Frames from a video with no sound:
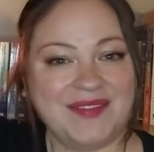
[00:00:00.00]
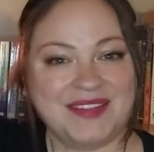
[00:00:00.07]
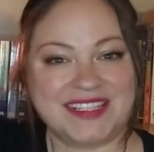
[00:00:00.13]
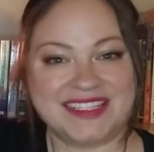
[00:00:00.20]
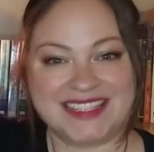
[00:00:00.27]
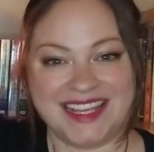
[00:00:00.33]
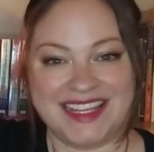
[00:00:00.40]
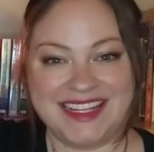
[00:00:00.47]
I'm
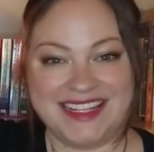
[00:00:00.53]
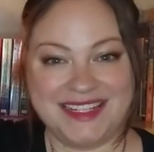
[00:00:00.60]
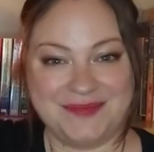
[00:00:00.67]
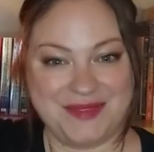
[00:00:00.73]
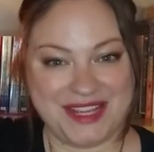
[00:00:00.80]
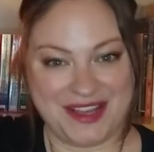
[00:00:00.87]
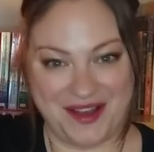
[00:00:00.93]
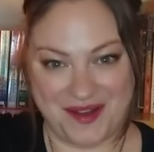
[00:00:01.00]
excited to
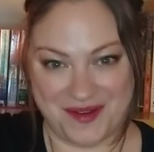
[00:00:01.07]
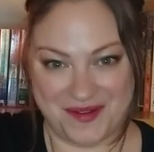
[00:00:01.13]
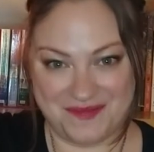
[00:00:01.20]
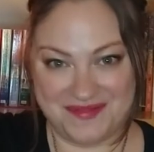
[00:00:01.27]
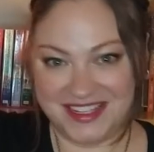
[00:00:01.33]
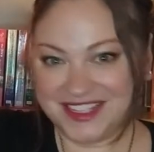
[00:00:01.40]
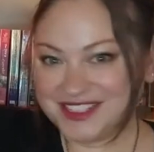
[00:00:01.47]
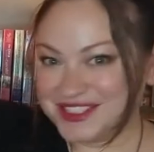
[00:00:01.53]
be
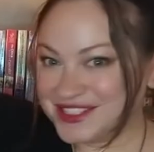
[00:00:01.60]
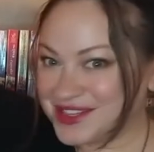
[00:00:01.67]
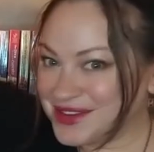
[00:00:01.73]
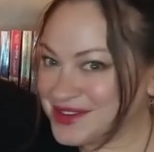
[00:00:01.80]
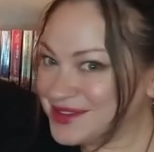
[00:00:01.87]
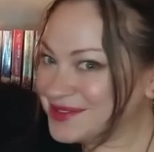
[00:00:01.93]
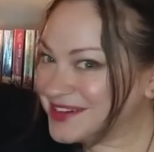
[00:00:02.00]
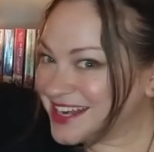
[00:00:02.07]
home and show
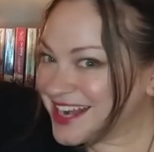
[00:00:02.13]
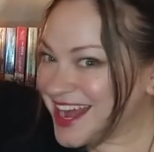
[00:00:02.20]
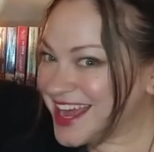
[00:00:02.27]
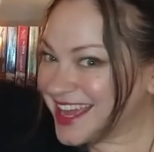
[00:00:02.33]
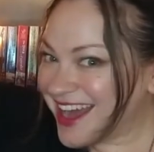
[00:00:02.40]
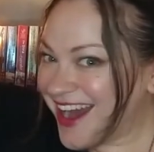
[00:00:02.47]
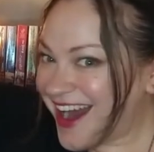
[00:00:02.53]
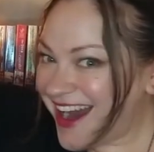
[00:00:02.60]
you what
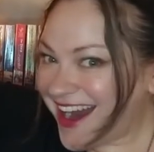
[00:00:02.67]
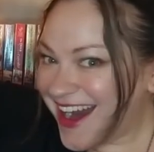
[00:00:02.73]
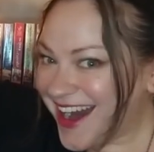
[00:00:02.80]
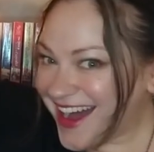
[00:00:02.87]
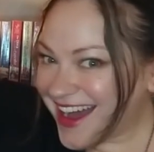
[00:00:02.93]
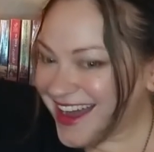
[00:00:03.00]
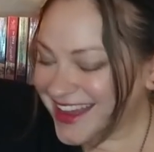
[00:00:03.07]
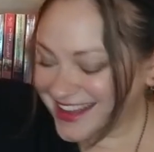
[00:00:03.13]
I
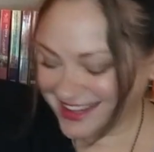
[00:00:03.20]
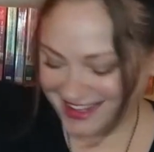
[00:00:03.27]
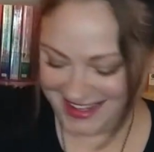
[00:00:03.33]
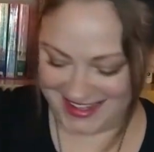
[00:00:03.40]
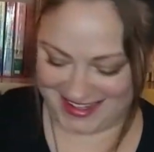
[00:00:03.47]
got.